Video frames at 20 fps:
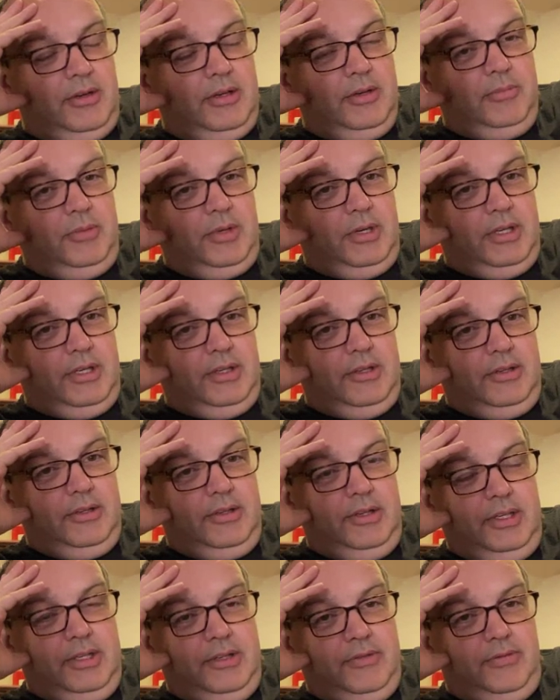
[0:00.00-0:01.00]
but
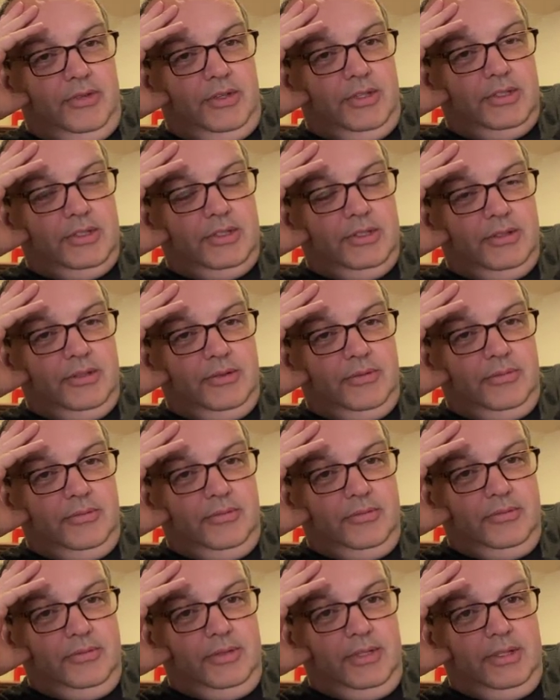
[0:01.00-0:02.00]
in the future,
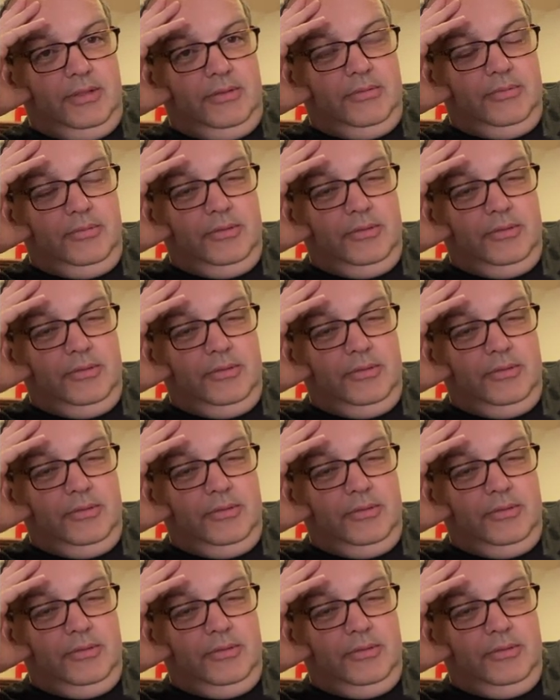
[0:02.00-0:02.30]
it